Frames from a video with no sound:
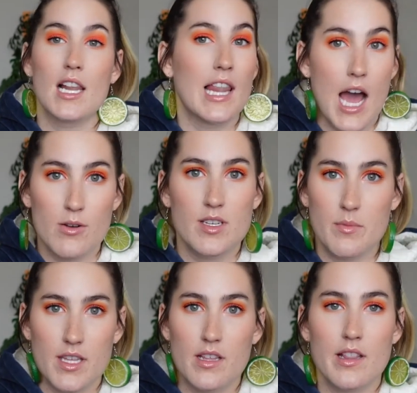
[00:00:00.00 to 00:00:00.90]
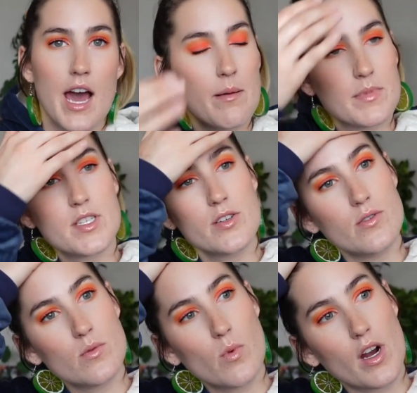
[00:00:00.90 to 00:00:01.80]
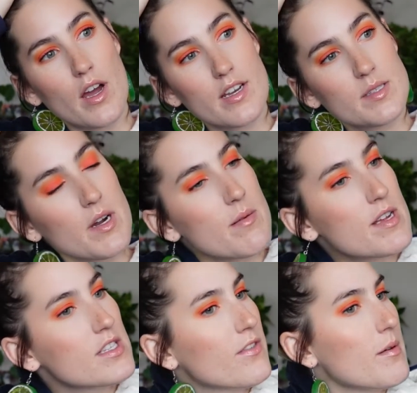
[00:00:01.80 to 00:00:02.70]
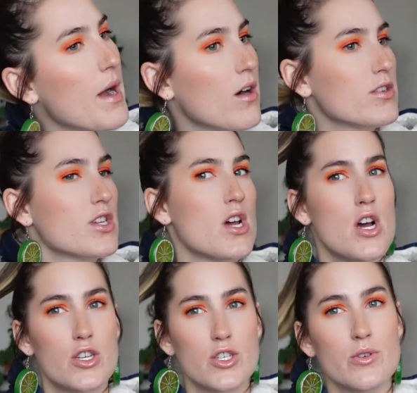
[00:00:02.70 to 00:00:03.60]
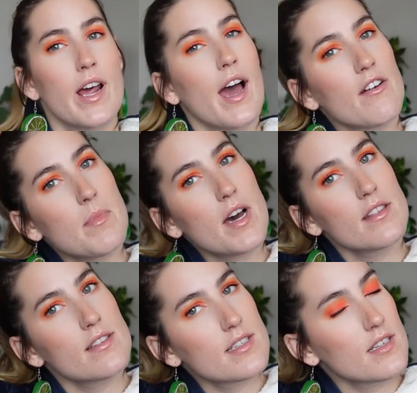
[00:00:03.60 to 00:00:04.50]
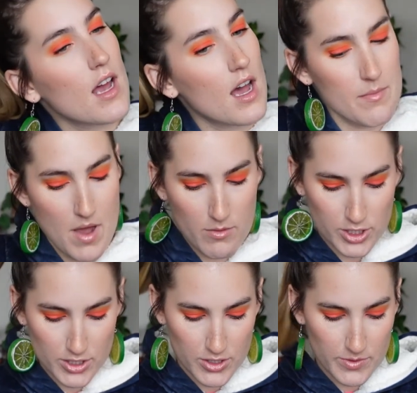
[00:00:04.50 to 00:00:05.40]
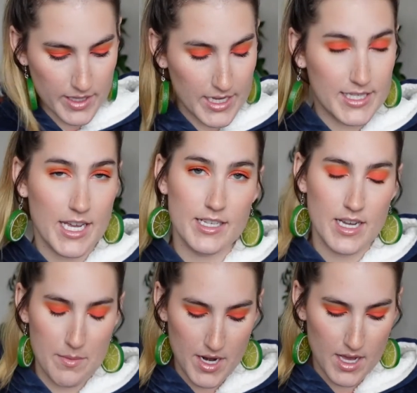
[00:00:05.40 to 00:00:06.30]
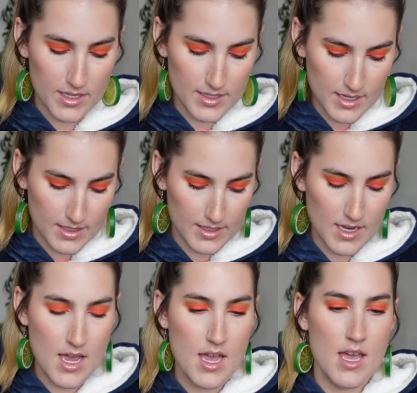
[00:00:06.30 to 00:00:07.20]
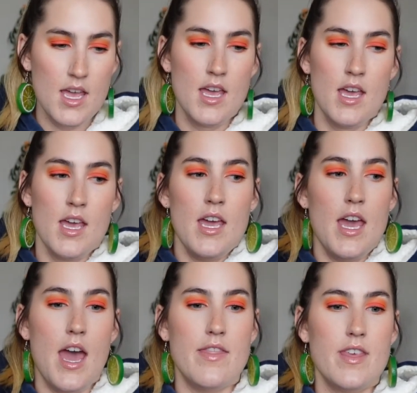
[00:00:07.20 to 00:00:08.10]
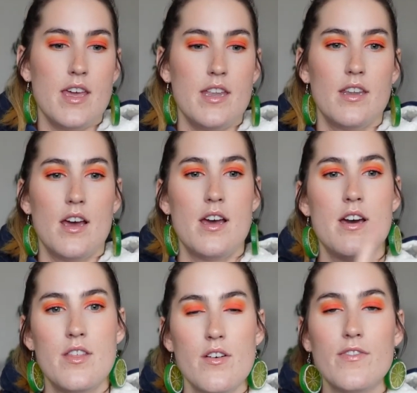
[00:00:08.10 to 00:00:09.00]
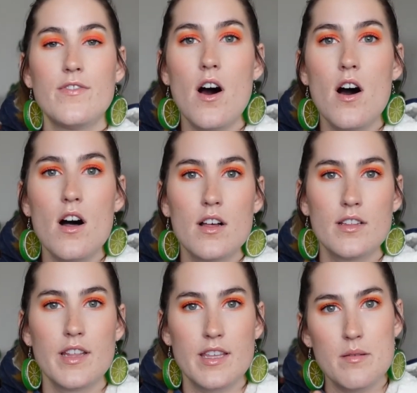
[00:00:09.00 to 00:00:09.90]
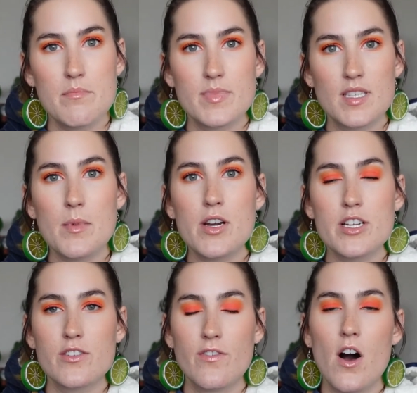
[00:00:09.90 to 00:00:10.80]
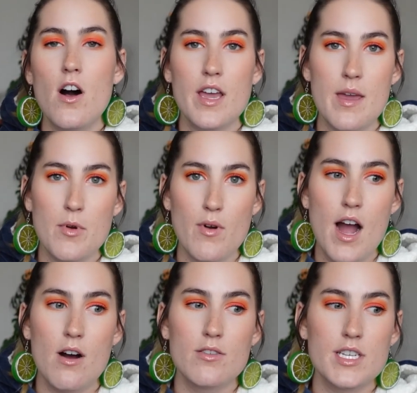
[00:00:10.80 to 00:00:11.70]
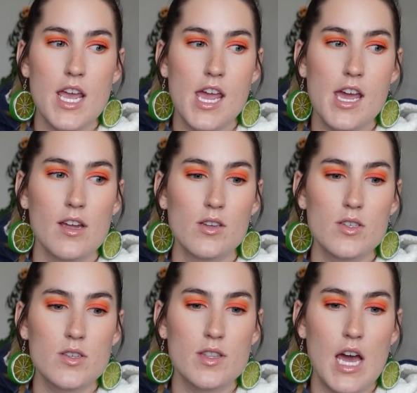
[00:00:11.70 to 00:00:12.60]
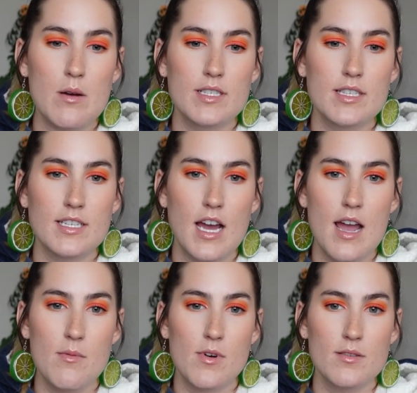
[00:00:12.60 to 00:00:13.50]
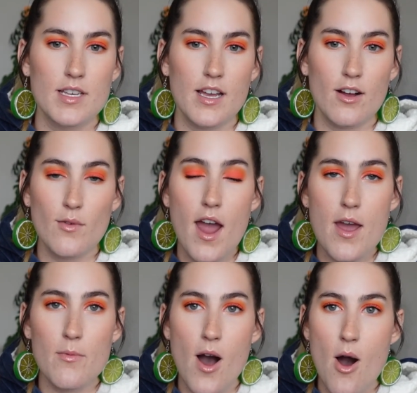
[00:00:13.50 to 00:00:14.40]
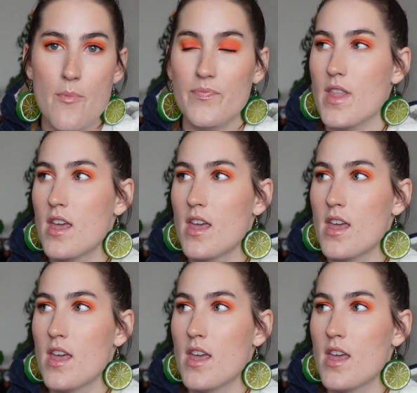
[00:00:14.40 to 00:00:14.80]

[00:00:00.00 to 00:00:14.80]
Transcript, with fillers: allowed to be in the lab to work on experiments for about two and a half months. Um, I was just doing like data type analysis. And then the fall, like the summerish fall came around, and that was the time where I was like, all right, well,